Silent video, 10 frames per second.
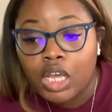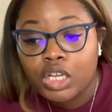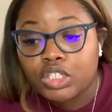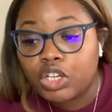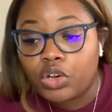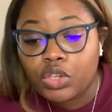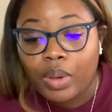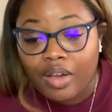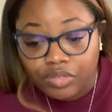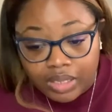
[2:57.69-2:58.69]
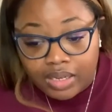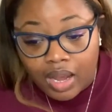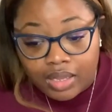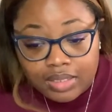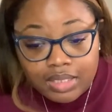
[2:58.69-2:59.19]
So you have Lynn
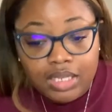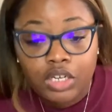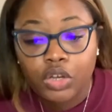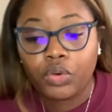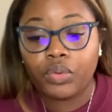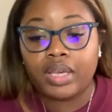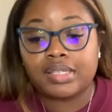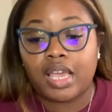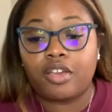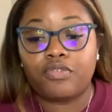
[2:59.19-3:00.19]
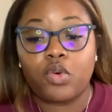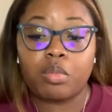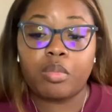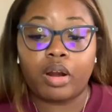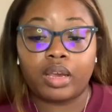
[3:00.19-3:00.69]
Constantine, who is a former
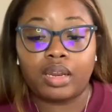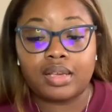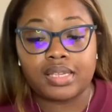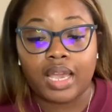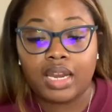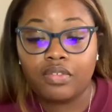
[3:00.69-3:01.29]
marketing executive